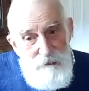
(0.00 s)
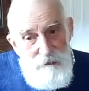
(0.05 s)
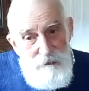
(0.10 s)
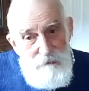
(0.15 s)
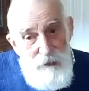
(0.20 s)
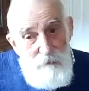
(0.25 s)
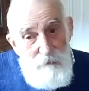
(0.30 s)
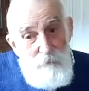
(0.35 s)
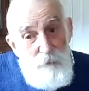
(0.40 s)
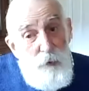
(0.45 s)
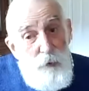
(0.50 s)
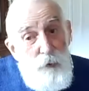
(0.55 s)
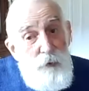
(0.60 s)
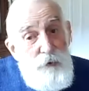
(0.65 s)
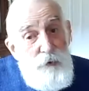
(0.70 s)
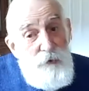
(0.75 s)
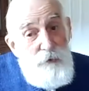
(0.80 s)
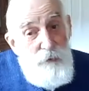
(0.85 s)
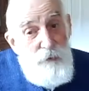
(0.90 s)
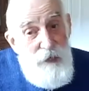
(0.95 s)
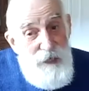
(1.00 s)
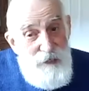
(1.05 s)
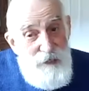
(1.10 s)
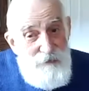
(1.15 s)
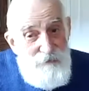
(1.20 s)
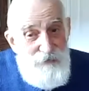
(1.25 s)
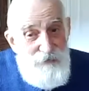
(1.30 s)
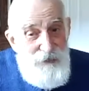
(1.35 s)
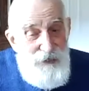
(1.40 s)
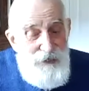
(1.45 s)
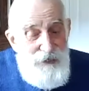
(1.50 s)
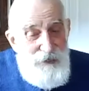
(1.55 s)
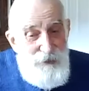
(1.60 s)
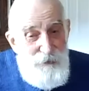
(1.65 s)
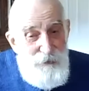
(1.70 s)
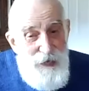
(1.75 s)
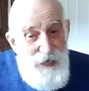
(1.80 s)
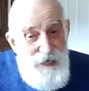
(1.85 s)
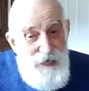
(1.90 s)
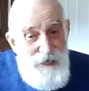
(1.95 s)
am more than willing for it
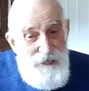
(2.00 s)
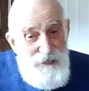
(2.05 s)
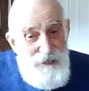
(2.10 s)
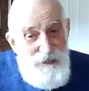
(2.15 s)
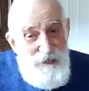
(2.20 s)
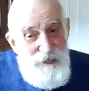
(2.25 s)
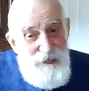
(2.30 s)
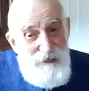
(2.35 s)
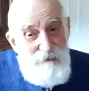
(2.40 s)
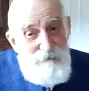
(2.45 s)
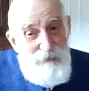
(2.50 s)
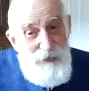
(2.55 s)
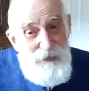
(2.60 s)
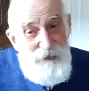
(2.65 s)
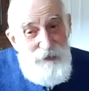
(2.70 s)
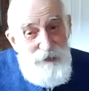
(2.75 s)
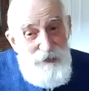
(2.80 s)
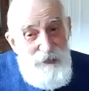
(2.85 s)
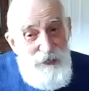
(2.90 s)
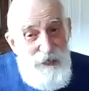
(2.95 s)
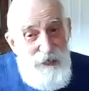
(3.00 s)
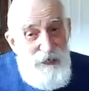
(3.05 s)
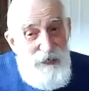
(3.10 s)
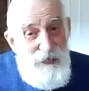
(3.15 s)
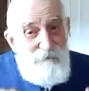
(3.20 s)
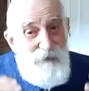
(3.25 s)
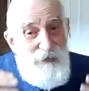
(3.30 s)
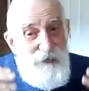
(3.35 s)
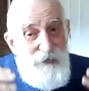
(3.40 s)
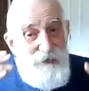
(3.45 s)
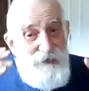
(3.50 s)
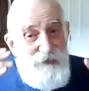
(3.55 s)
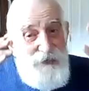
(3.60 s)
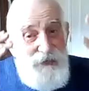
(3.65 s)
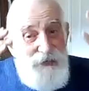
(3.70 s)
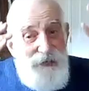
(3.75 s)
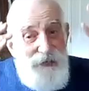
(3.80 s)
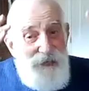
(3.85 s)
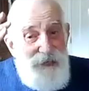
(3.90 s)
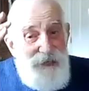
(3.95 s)
to end, because
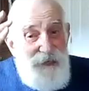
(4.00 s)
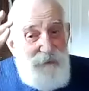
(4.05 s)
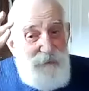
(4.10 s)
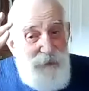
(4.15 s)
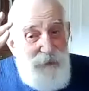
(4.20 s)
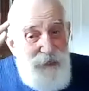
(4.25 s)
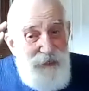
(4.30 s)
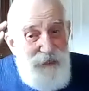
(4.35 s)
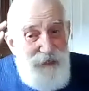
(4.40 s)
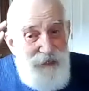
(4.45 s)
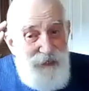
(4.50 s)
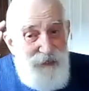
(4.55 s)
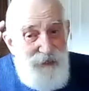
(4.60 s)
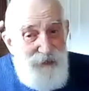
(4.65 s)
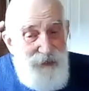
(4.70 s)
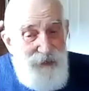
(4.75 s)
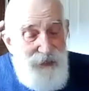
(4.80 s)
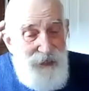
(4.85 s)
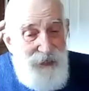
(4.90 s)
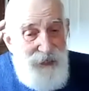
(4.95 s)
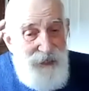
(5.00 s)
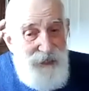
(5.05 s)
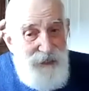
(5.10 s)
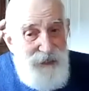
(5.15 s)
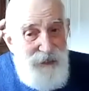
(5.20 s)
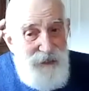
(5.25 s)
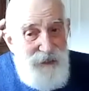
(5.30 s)
this spirit, you see, is